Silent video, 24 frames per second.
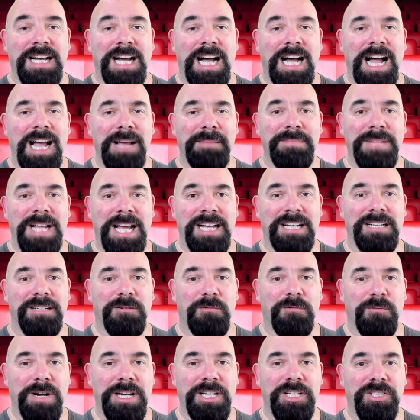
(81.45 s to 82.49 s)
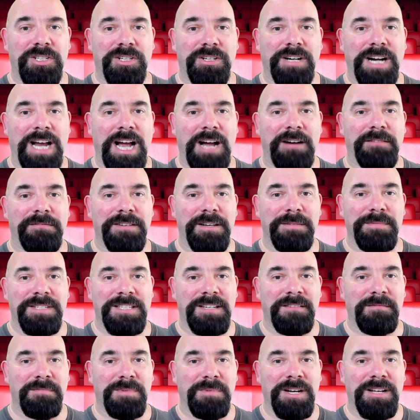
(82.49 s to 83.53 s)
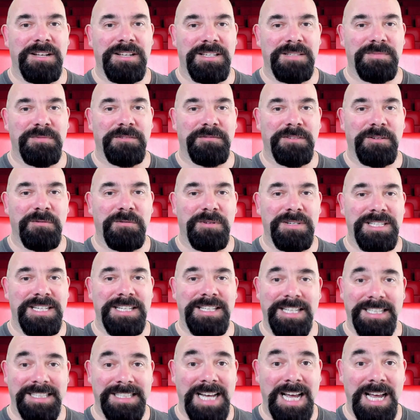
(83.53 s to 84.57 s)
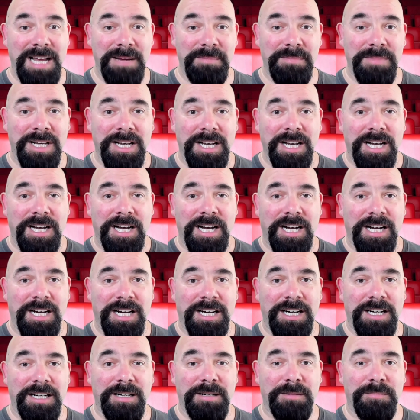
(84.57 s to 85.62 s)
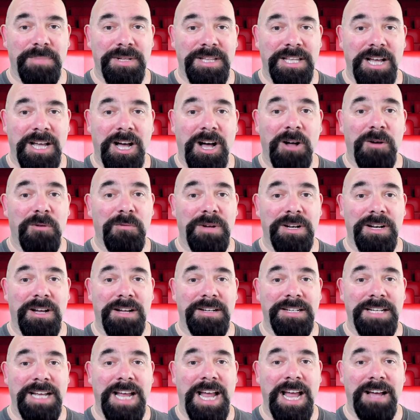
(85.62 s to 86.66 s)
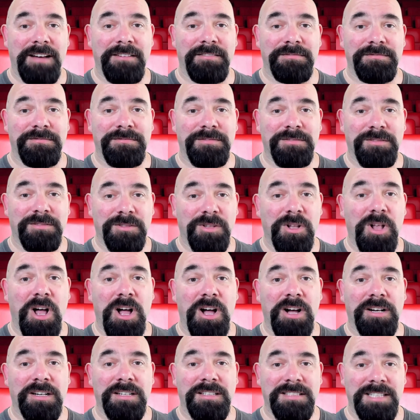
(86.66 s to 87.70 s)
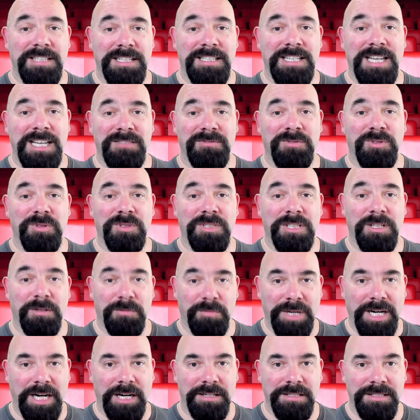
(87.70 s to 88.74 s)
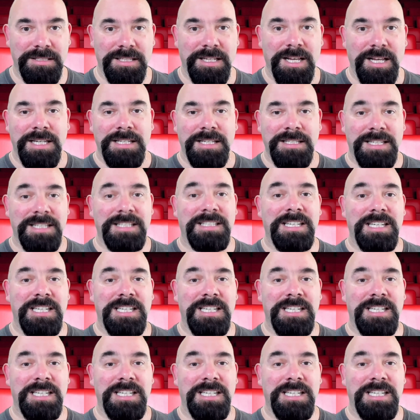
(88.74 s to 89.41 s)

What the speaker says: I'm not quite sure how famous everybody in this movie was at the time, but they all went on to have long, successful careers. Sissy